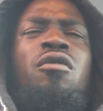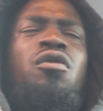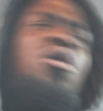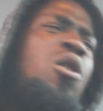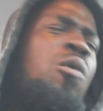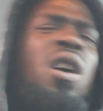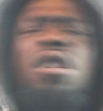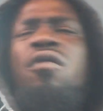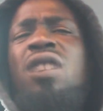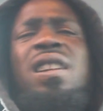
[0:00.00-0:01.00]
No one
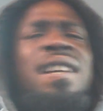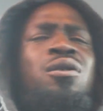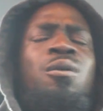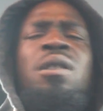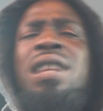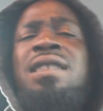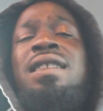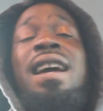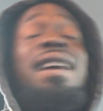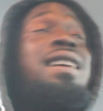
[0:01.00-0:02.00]
can relate to unless
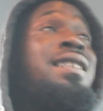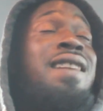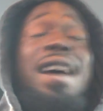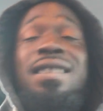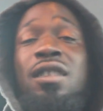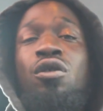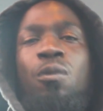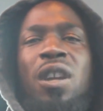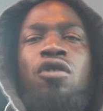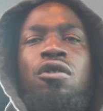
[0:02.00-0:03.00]
they're in that
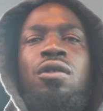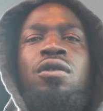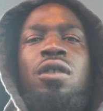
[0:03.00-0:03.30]
situation.